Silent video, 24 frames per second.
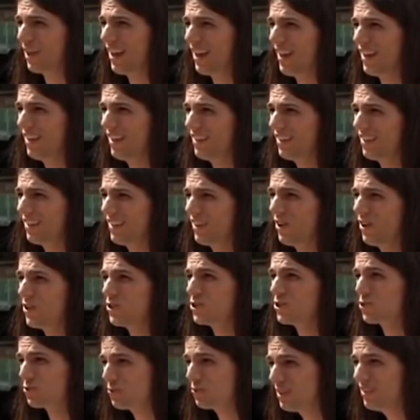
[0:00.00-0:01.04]
Okay.
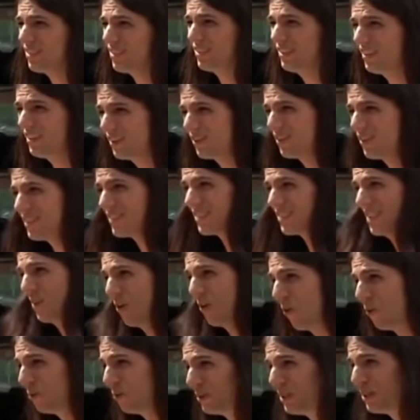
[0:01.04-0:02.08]
Street theater is the
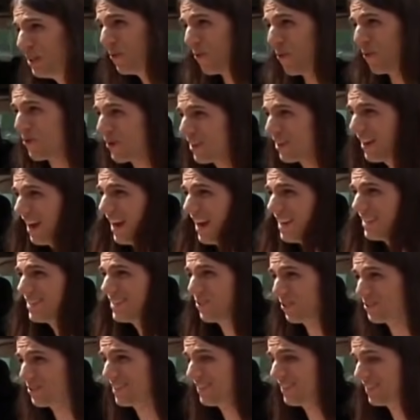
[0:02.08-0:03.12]
only
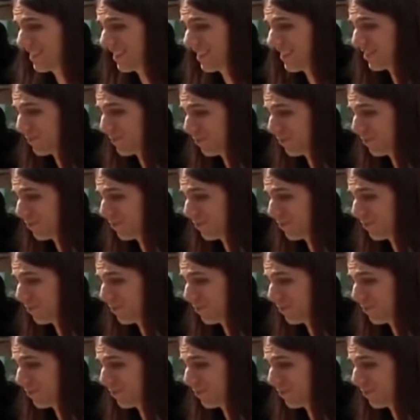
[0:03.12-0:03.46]
organized artistic